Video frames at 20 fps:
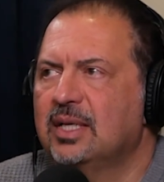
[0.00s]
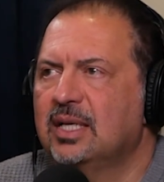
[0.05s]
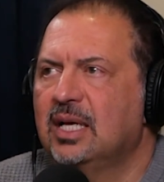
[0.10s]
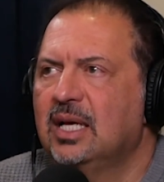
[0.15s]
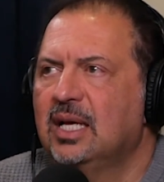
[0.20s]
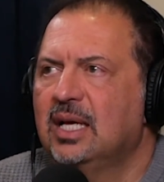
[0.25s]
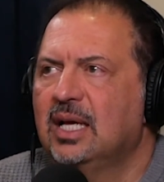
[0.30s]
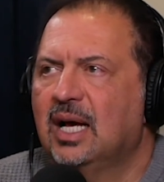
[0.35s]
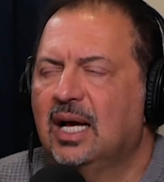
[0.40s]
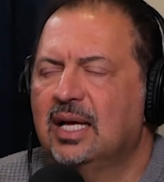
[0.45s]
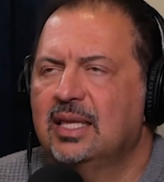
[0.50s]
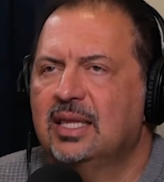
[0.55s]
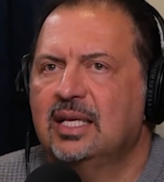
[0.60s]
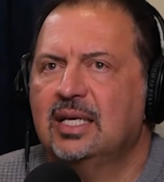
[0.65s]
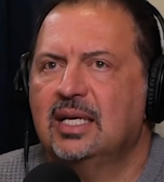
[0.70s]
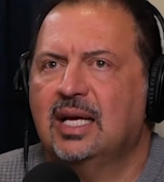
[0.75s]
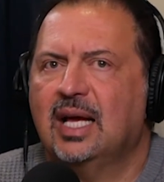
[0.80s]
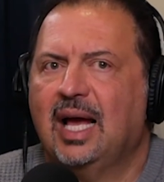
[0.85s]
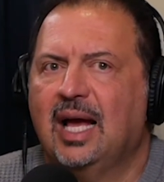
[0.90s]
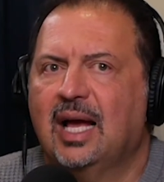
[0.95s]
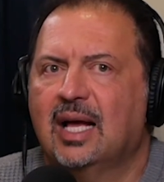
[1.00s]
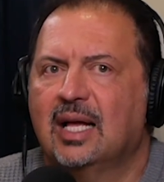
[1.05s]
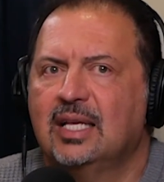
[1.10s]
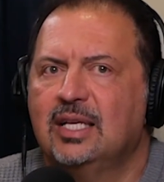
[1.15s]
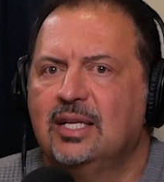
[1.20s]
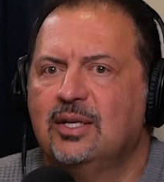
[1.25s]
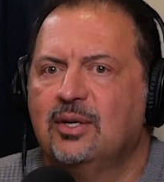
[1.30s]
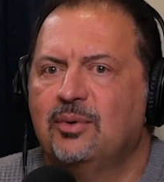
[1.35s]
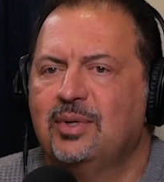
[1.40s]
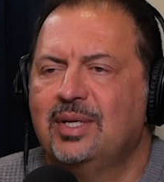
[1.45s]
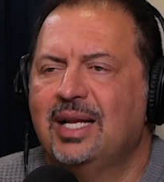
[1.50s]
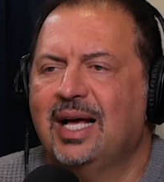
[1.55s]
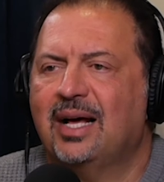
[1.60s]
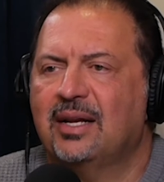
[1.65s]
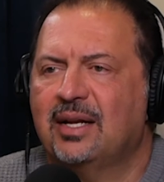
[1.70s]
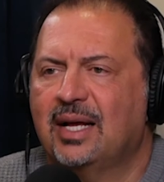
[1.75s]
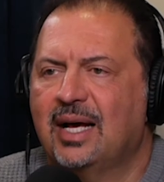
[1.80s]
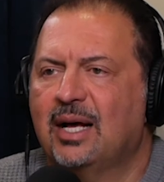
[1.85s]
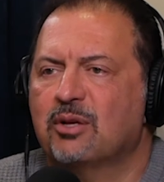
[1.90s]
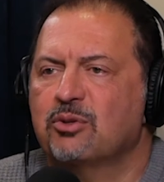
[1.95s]
And I think,
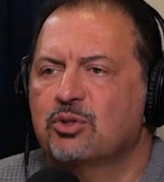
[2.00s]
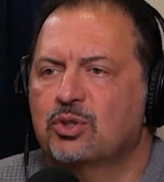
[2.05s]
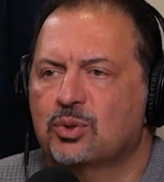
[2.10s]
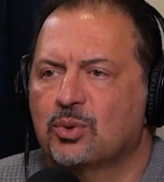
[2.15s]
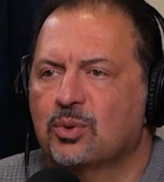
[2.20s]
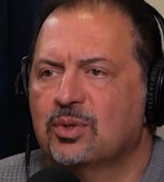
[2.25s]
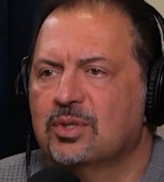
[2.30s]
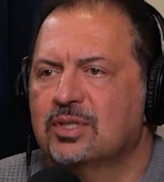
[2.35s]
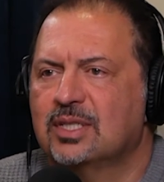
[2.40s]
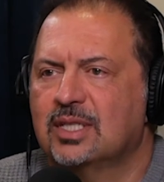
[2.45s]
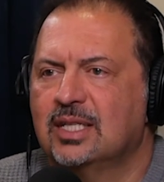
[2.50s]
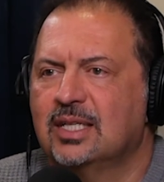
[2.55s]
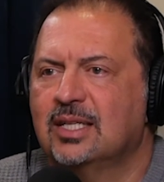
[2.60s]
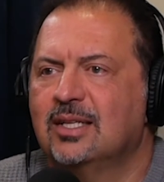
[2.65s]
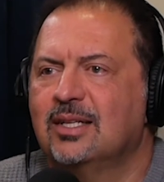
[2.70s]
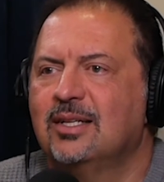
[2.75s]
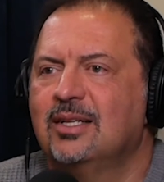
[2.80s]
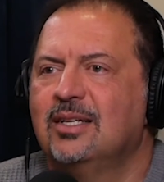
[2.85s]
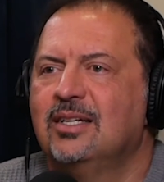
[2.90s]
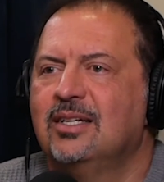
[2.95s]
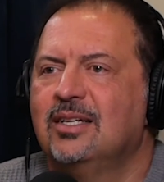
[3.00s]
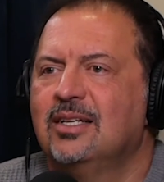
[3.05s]
not outsourcing